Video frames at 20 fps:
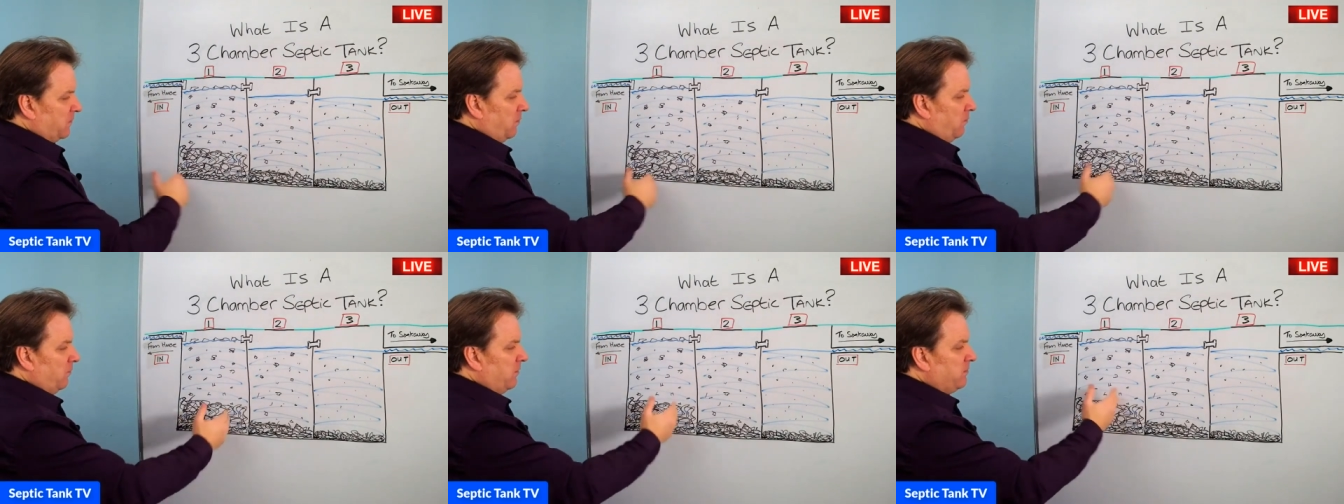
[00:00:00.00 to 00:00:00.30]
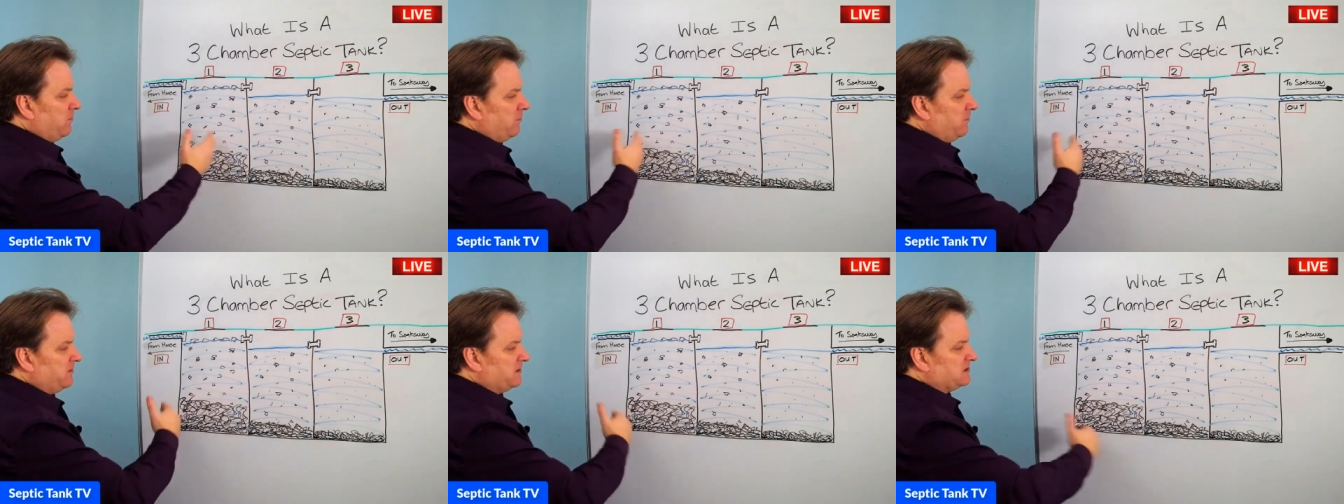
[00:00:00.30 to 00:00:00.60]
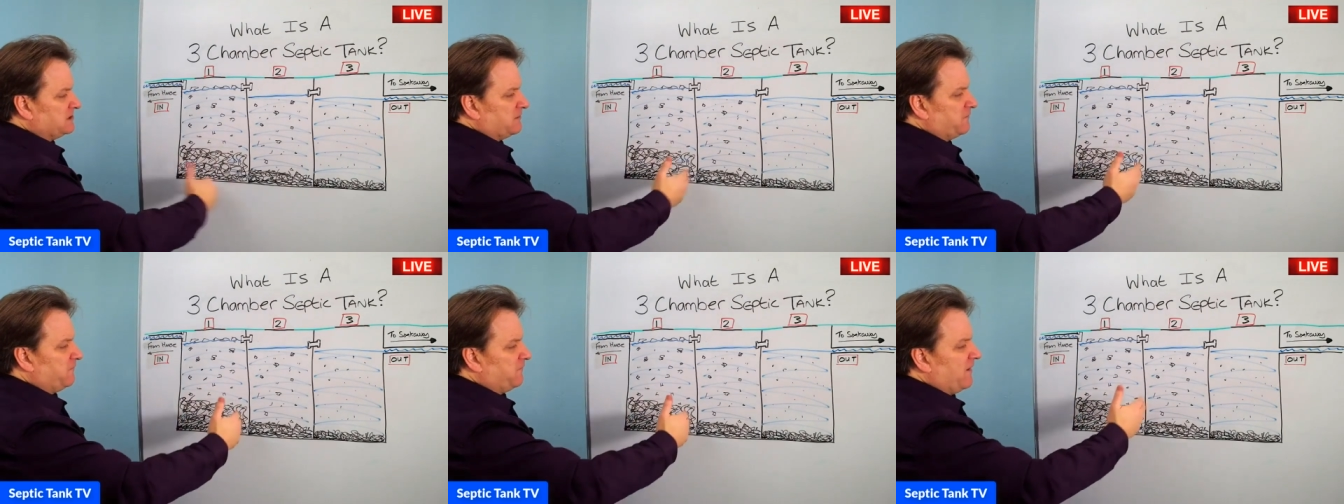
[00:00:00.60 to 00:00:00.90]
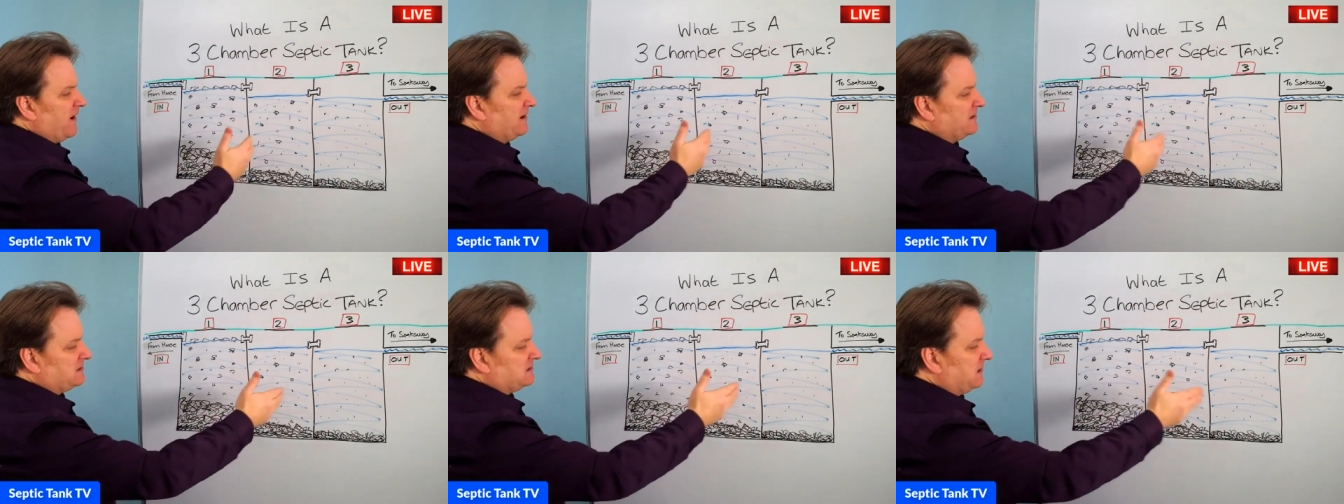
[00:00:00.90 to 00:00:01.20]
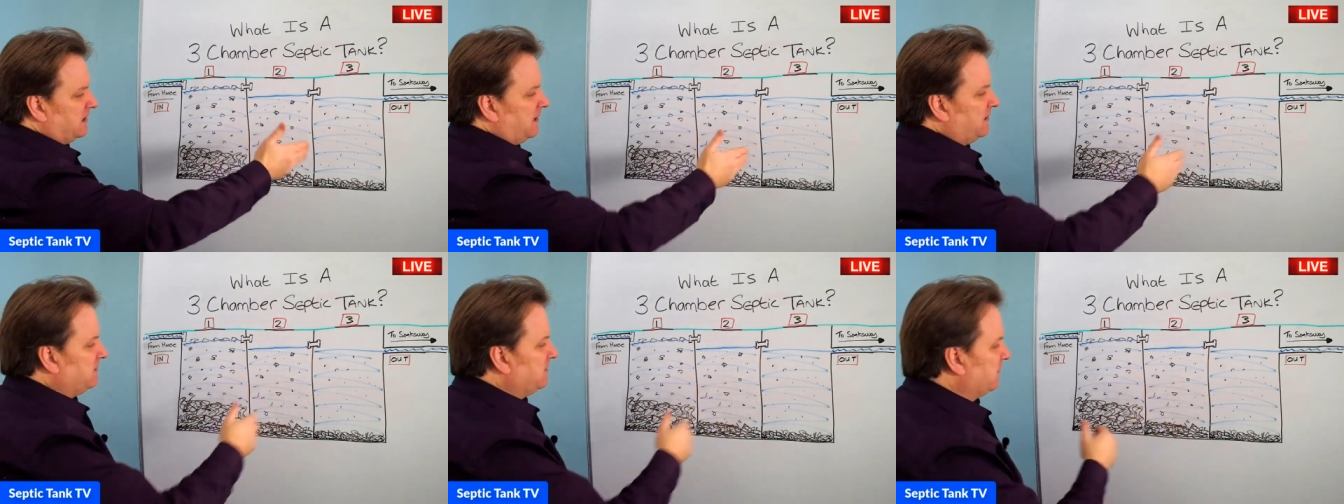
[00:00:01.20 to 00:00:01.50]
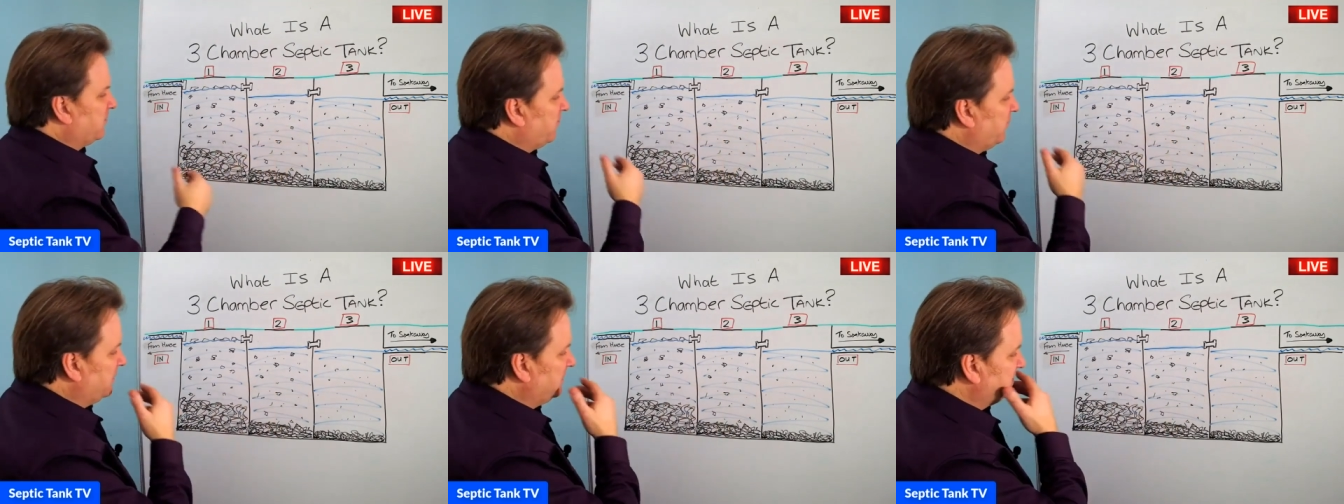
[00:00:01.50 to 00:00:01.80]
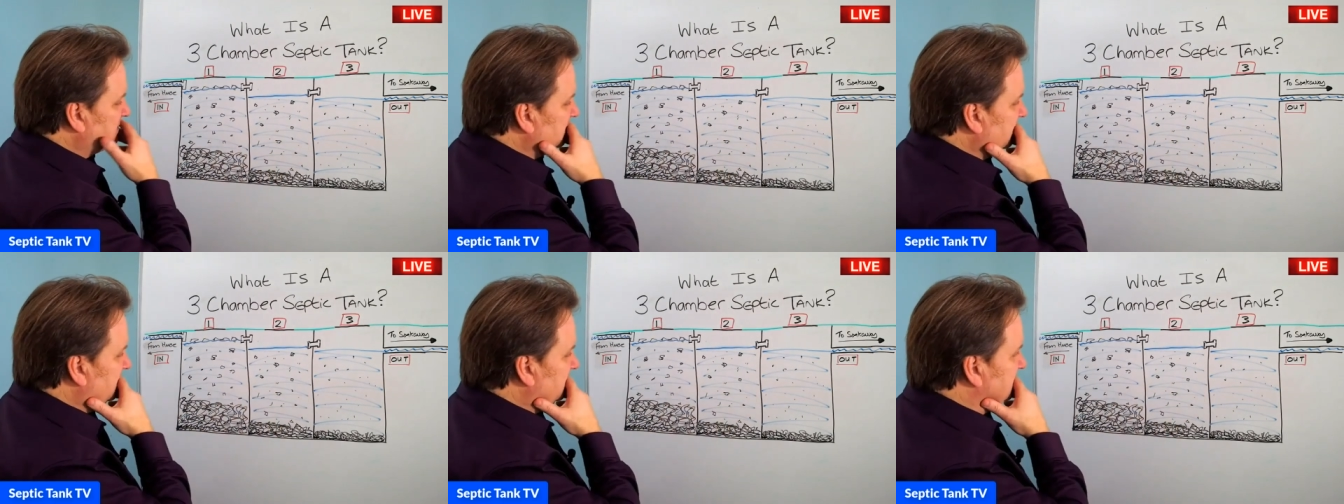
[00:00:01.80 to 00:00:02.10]
with all this fat and the
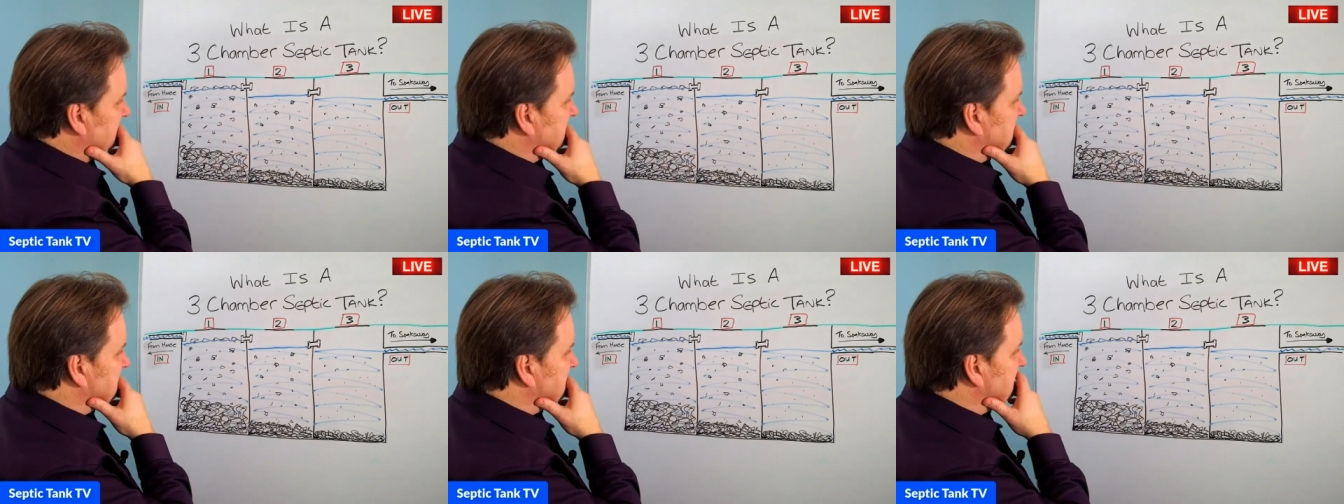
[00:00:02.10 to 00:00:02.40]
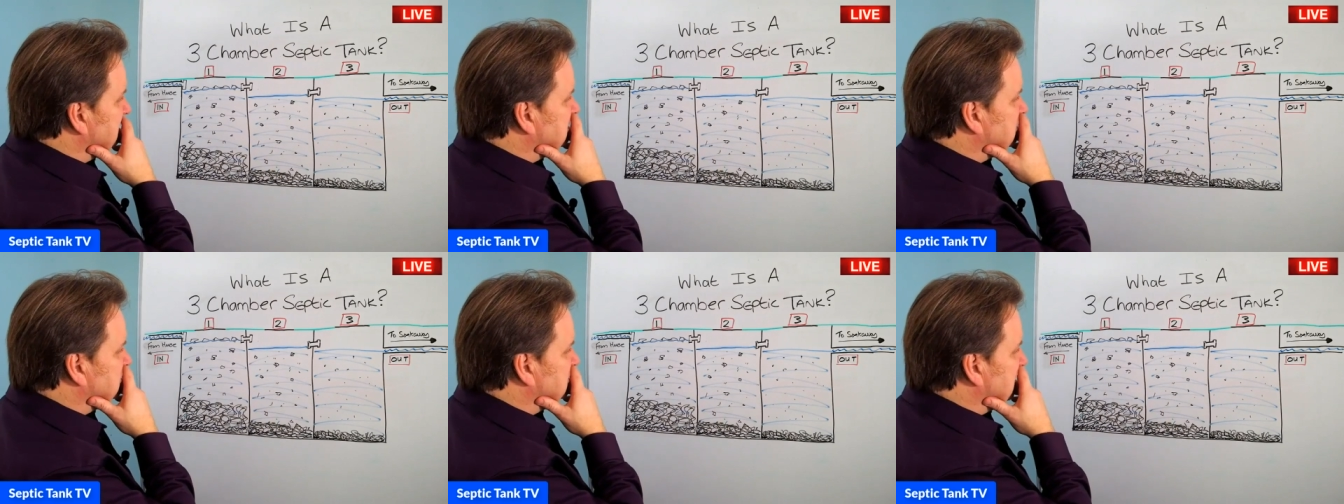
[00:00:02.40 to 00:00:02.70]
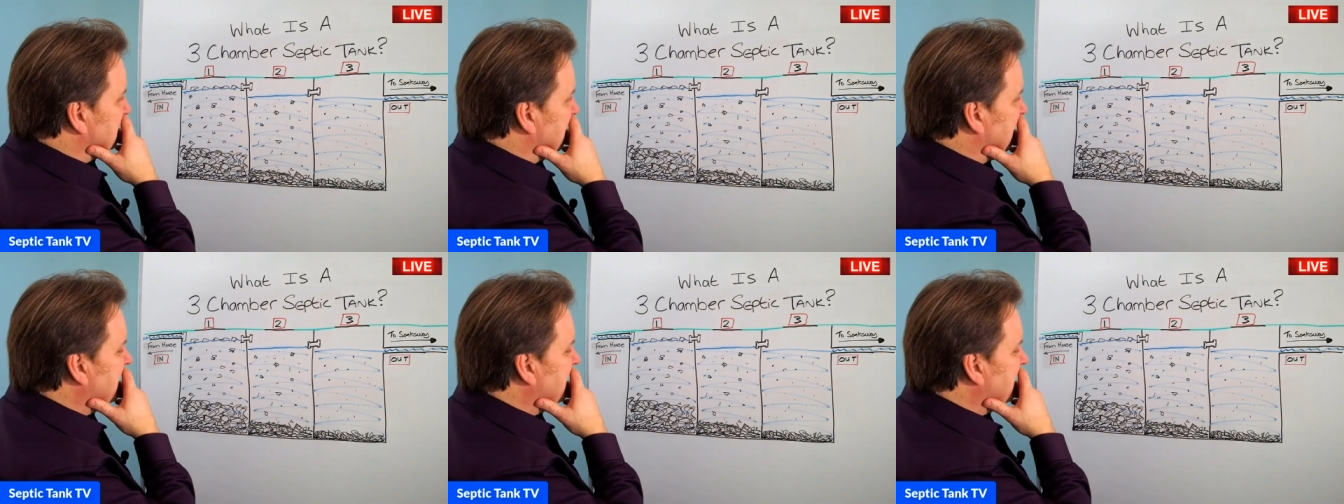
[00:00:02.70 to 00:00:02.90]
grease and the sludge